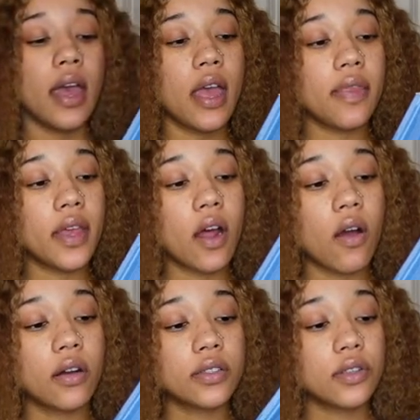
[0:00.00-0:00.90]
And then I
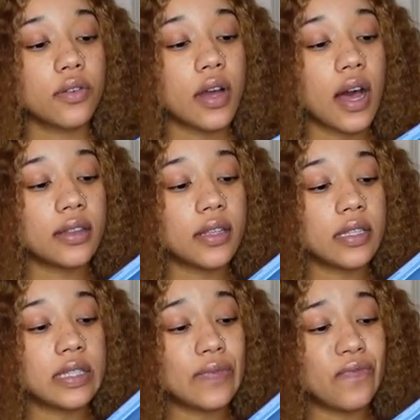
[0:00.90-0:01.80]
also got
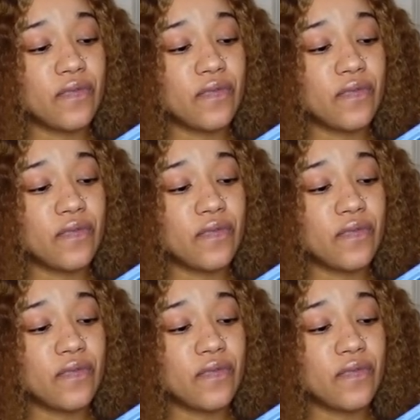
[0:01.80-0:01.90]
this